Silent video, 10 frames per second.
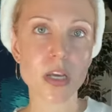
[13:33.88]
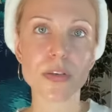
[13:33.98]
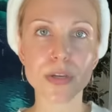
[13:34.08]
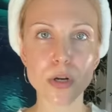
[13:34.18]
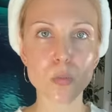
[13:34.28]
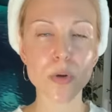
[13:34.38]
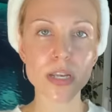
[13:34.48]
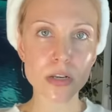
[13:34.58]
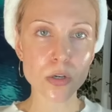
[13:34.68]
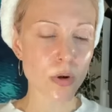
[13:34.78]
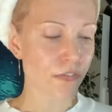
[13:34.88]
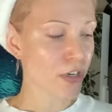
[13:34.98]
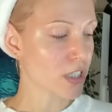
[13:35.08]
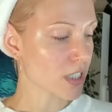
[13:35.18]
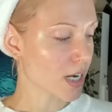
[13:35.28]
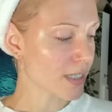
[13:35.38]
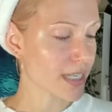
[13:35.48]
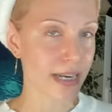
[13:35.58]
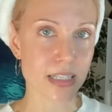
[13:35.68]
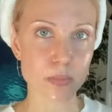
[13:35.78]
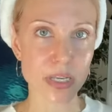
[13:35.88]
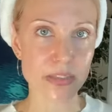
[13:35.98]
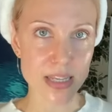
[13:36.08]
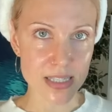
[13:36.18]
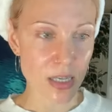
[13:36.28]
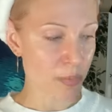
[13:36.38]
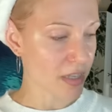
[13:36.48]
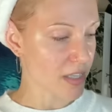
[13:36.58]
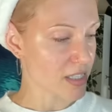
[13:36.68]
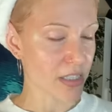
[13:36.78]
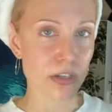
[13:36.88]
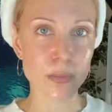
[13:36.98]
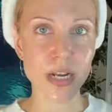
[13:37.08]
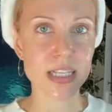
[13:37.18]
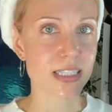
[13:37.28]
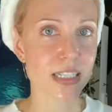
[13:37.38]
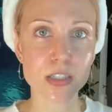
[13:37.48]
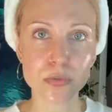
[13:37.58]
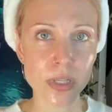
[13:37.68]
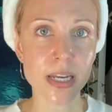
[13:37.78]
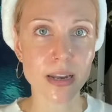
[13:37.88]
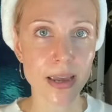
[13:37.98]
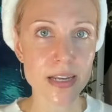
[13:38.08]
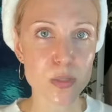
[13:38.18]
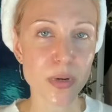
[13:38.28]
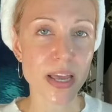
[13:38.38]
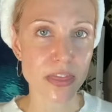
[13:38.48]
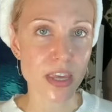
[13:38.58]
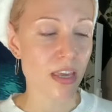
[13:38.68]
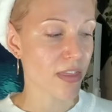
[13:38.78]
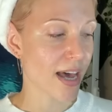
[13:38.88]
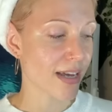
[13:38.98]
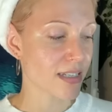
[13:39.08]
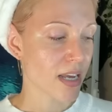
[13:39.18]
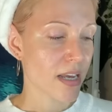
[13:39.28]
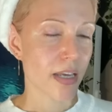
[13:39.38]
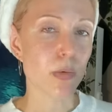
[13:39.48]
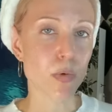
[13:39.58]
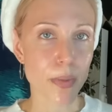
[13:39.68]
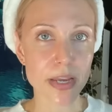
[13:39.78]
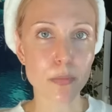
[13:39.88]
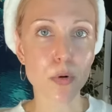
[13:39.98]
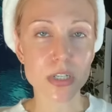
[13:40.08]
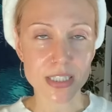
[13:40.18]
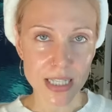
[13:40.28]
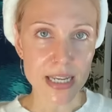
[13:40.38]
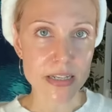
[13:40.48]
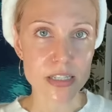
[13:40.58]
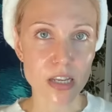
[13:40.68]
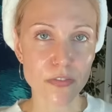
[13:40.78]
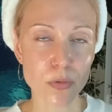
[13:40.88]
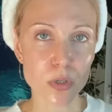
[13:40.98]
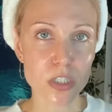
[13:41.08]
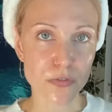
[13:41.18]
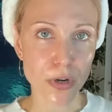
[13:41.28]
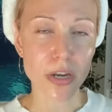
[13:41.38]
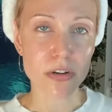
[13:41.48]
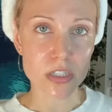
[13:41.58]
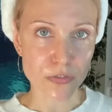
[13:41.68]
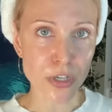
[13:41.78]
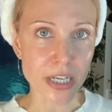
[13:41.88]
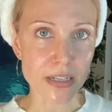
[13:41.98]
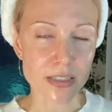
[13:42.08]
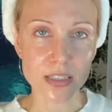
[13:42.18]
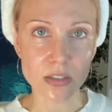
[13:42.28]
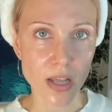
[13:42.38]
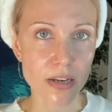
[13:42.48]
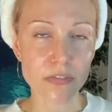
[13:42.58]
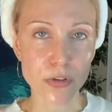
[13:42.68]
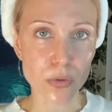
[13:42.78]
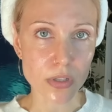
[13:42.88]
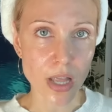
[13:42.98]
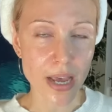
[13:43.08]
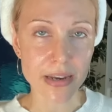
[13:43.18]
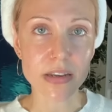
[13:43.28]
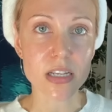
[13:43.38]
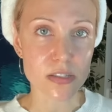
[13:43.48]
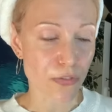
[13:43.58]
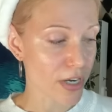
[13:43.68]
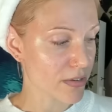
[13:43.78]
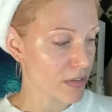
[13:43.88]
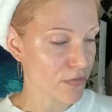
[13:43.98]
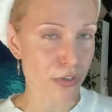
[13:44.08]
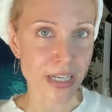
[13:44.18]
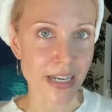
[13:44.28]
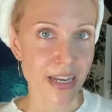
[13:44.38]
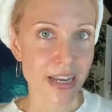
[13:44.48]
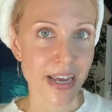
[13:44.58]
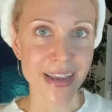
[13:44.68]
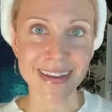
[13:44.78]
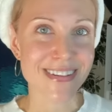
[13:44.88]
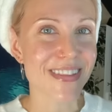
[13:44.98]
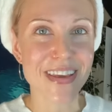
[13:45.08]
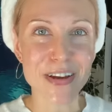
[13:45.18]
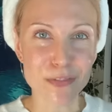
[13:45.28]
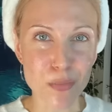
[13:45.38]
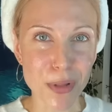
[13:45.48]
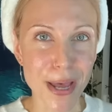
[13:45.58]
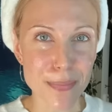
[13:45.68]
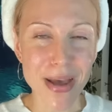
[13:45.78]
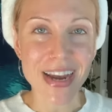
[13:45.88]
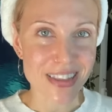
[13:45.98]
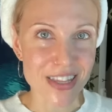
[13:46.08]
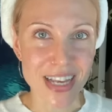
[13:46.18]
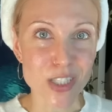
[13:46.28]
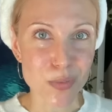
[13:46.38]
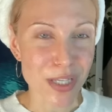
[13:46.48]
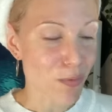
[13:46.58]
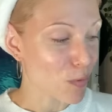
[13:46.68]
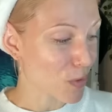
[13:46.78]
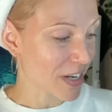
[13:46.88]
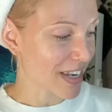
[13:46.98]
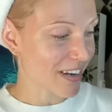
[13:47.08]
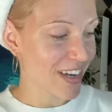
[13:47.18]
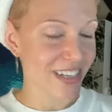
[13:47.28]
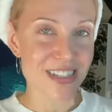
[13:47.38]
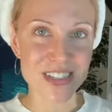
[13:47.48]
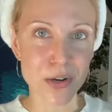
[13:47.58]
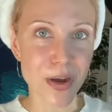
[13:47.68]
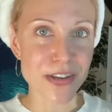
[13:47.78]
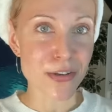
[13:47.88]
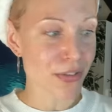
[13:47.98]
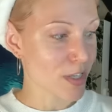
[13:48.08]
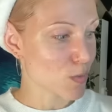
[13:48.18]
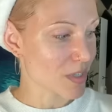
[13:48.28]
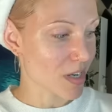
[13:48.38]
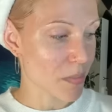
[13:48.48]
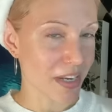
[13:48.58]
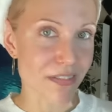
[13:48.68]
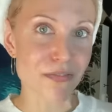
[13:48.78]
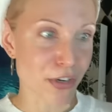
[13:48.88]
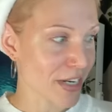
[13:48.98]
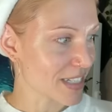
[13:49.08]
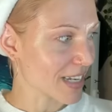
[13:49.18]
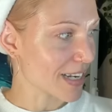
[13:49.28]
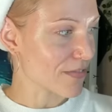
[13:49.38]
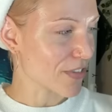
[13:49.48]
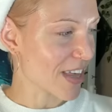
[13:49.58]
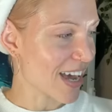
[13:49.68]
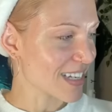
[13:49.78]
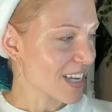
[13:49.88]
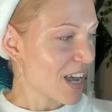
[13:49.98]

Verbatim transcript: You know, when Anua first contacted me, they sent me this serum and I said, it's really nice, but I think that it would make more sense if it was fragrance free, since a lot of your line is fragrance free. And they replied back that that's what they were working on, so I knew this was coming very excited for that.